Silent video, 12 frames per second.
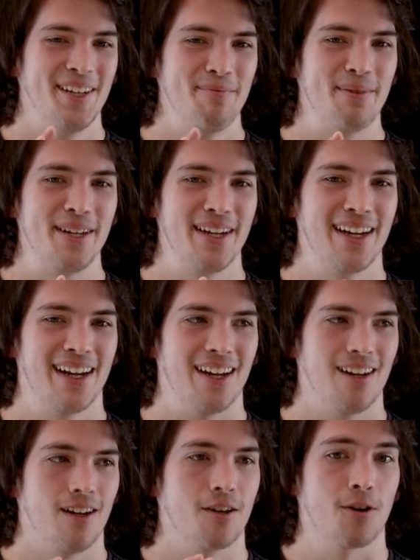being
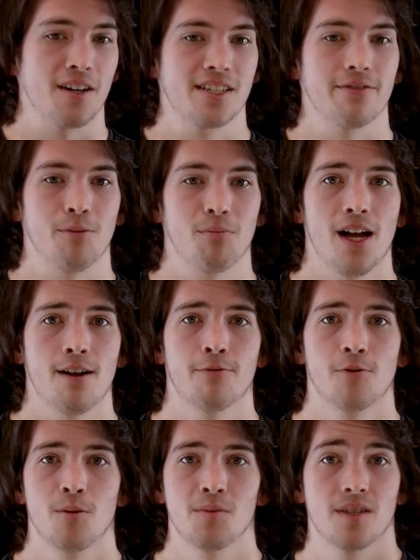across different
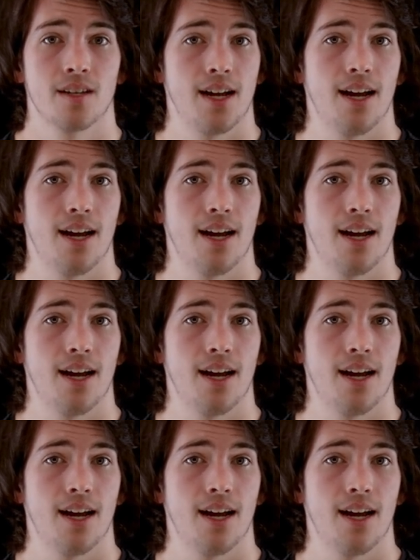platforms,